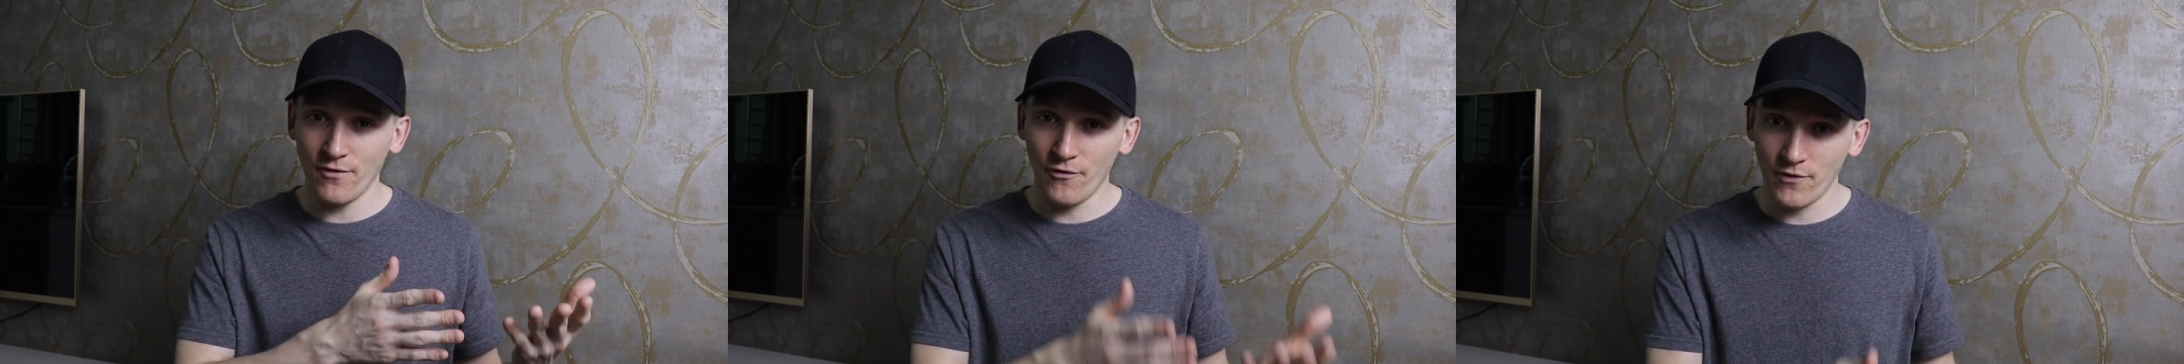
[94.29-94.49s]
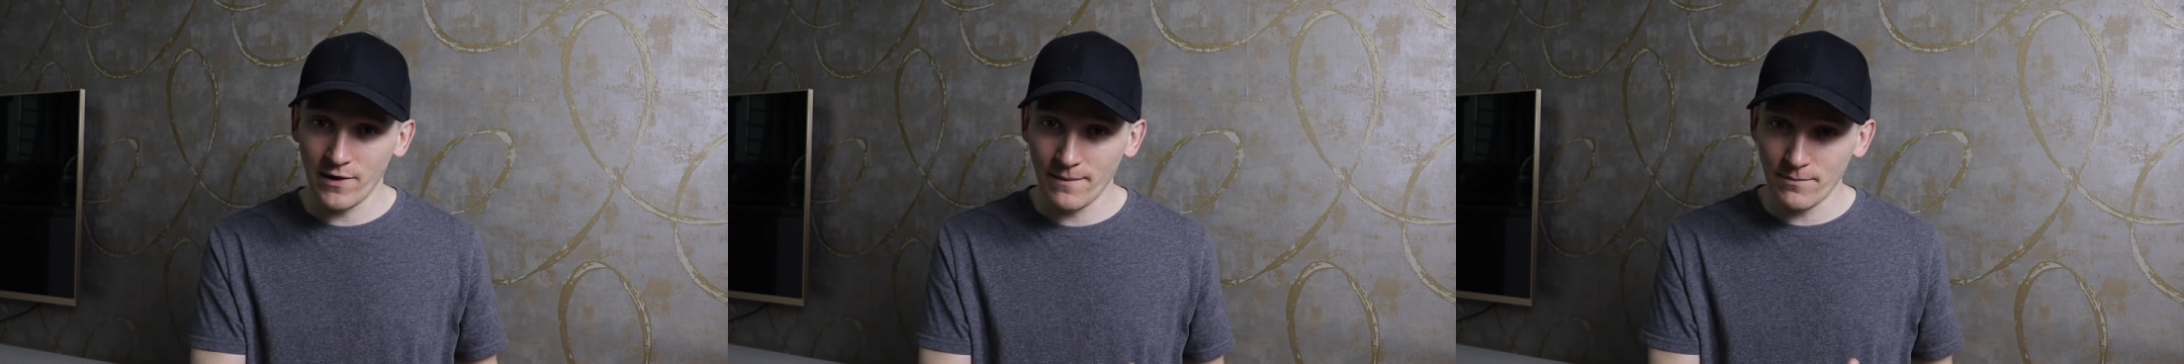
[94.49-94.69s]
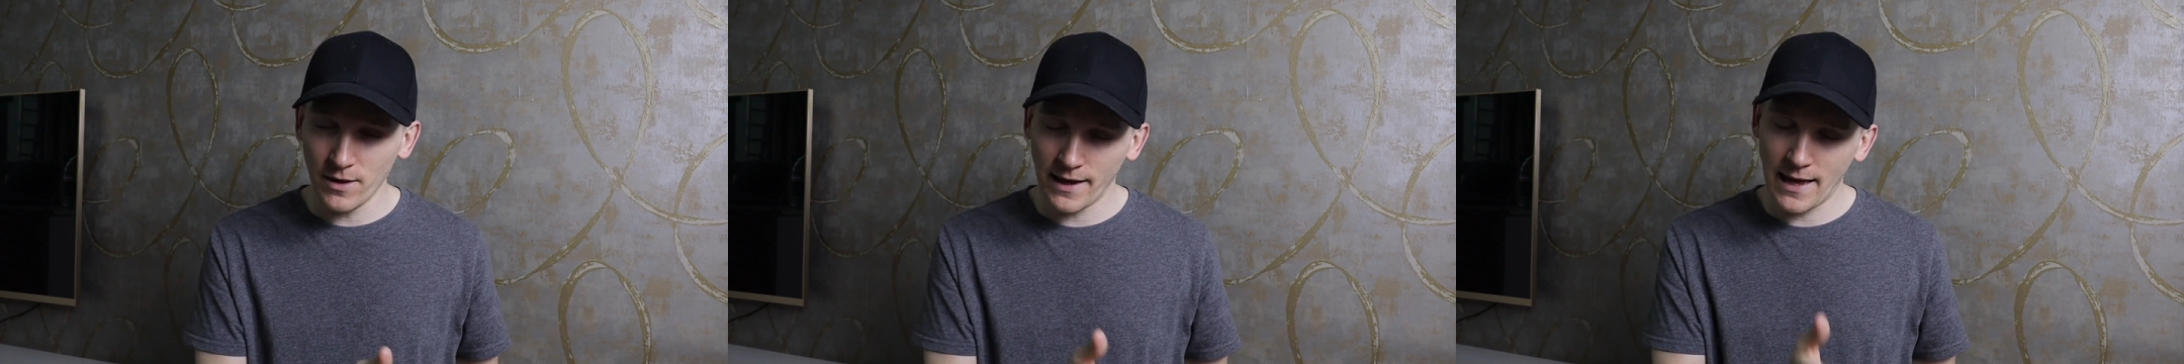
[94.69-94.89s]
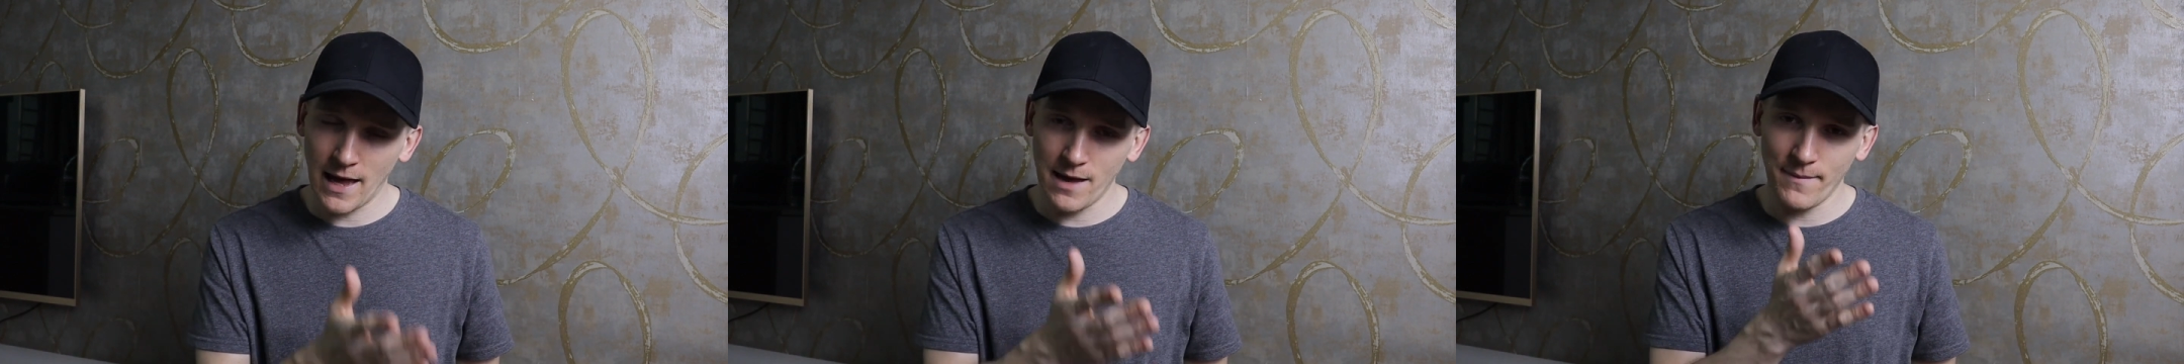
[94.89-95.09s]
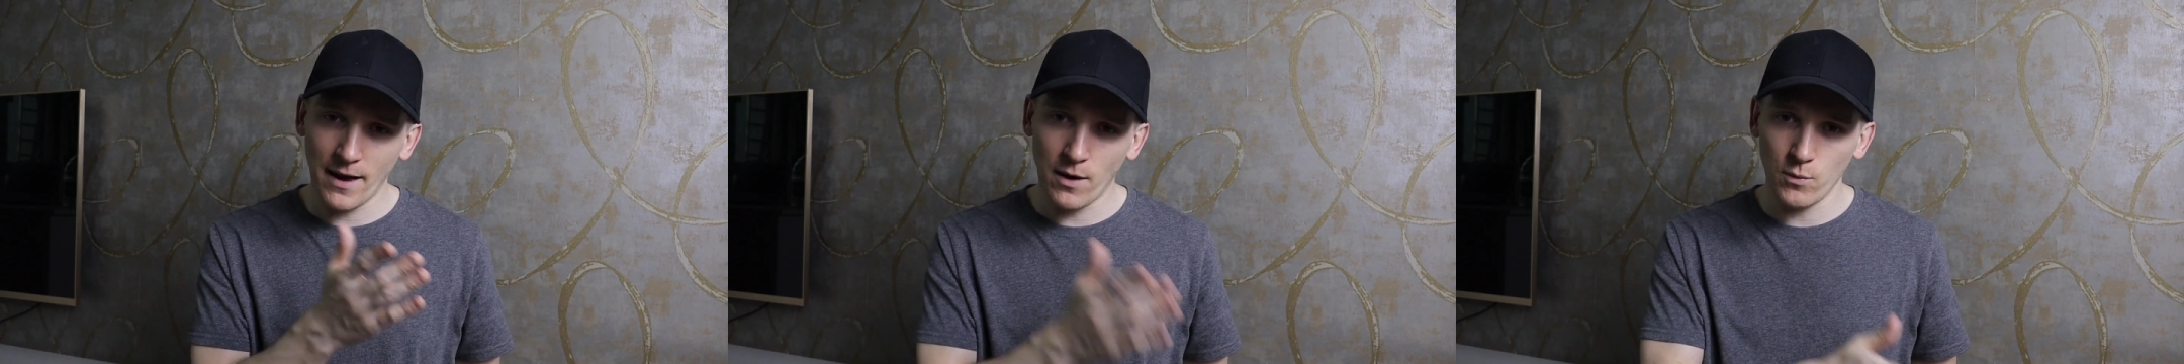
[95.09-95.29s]
Flip that
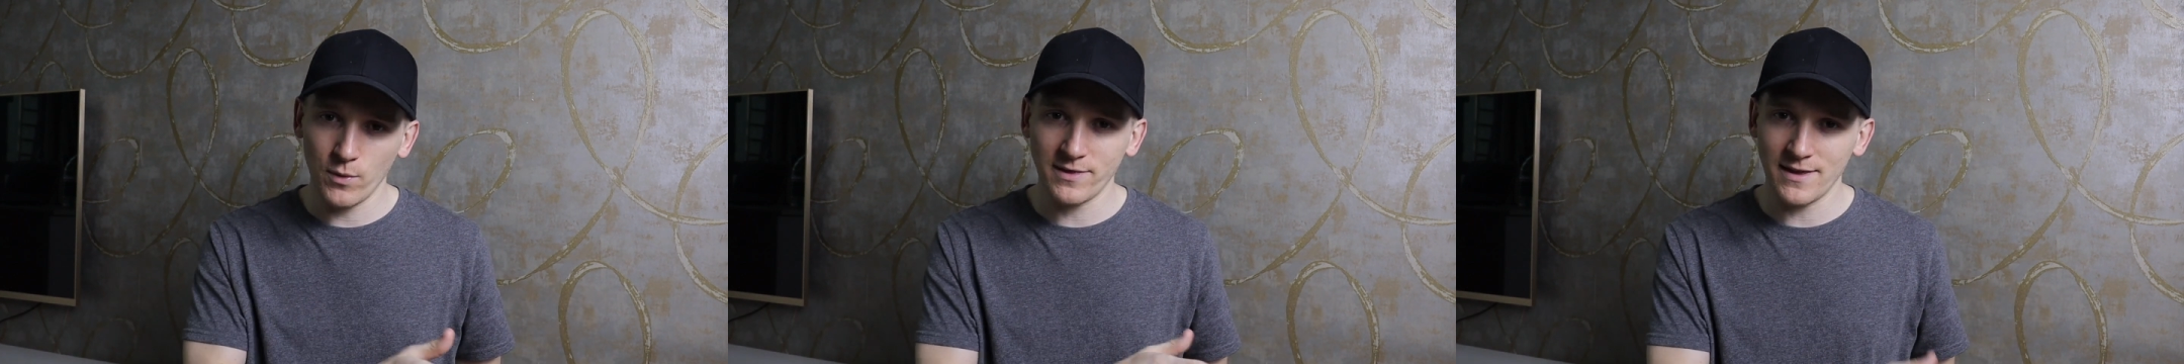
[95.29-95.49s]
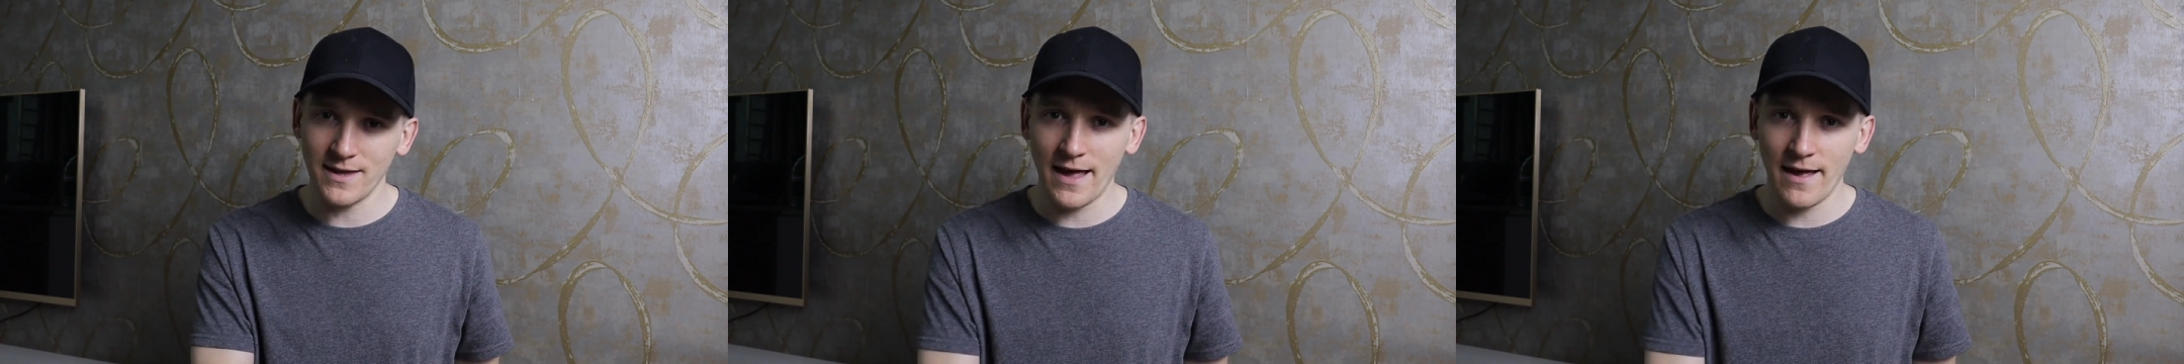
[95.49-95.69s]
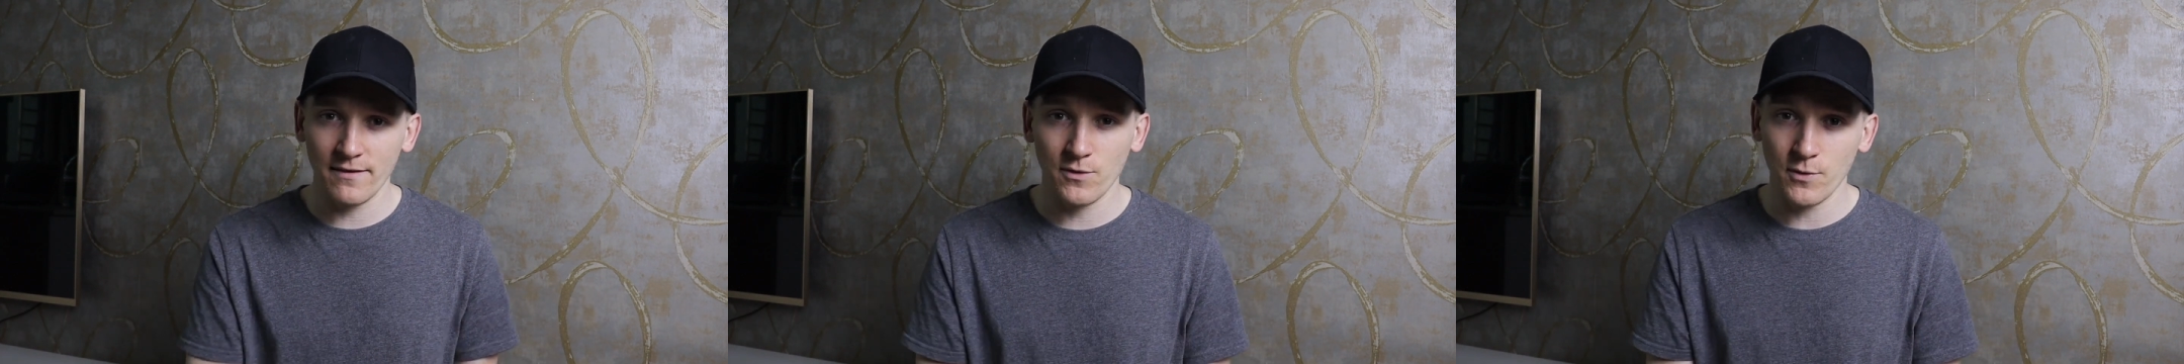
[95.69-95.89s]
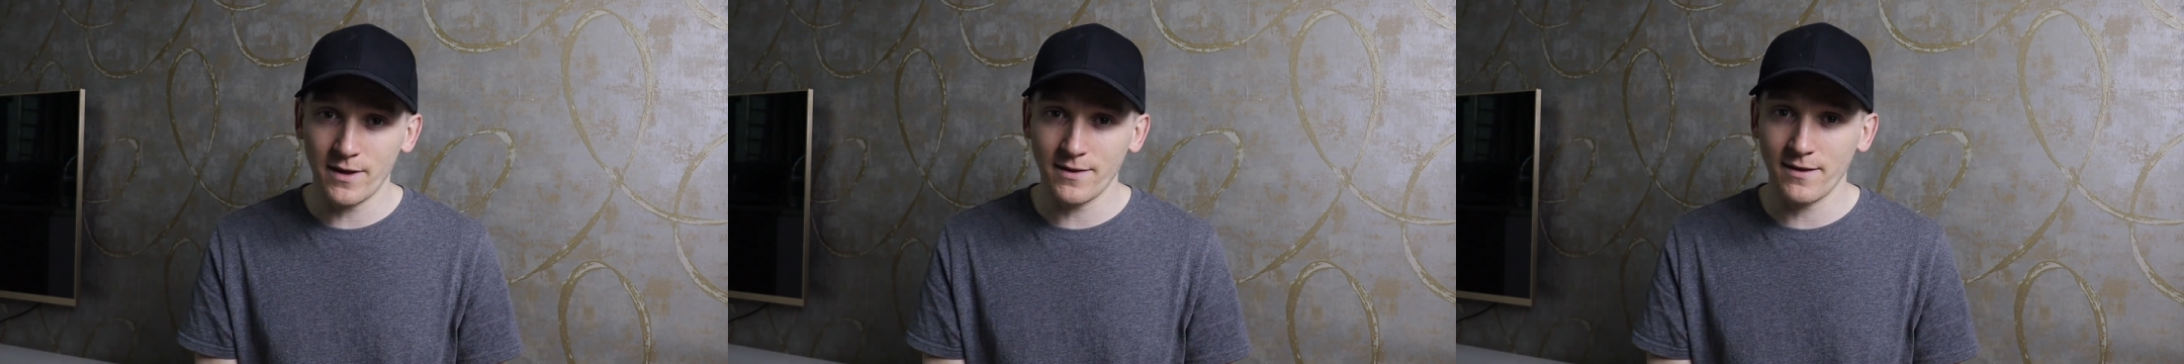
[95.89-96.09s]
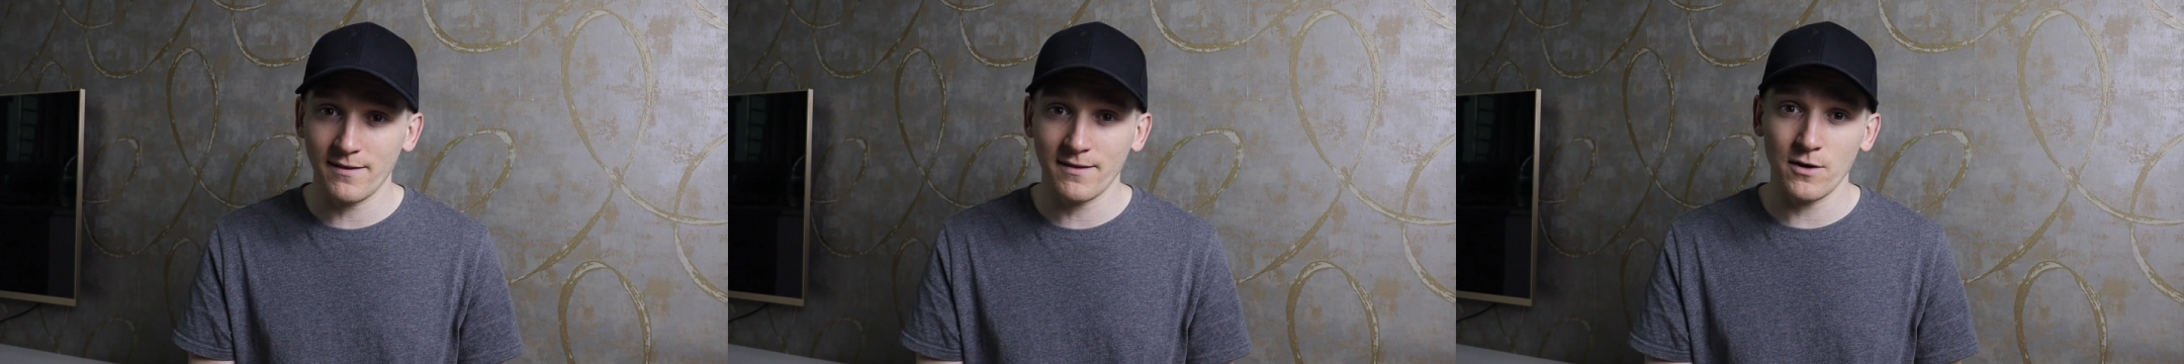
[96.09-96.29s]
came out with the
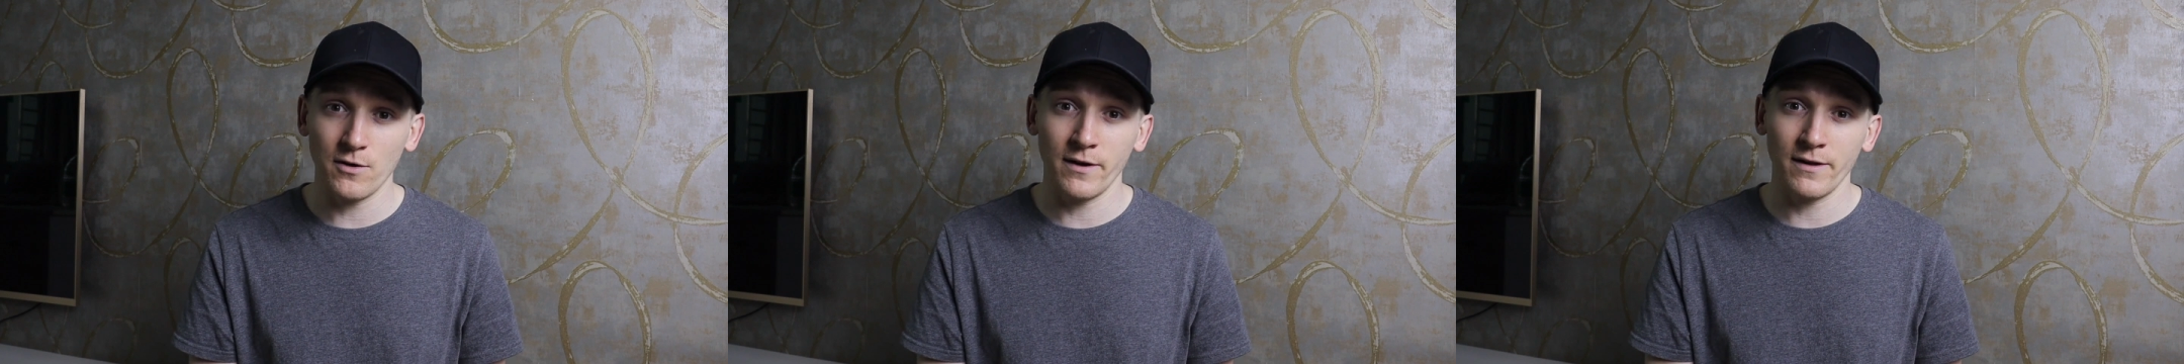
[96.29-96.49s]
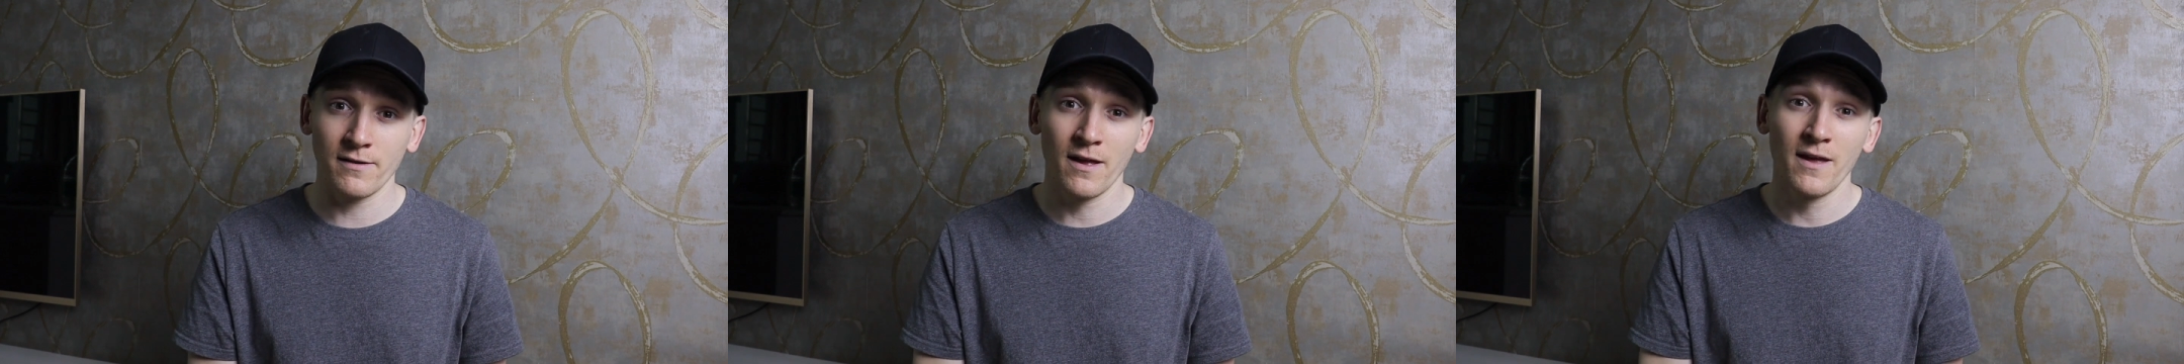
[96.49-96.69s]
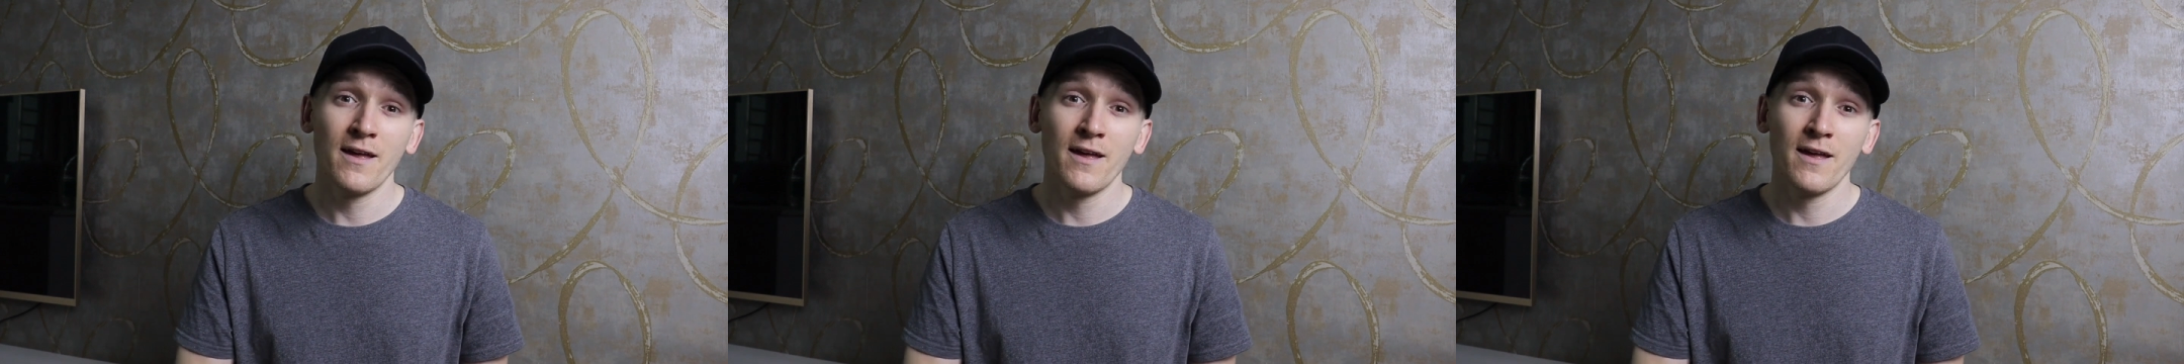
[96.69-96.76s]
S20 series.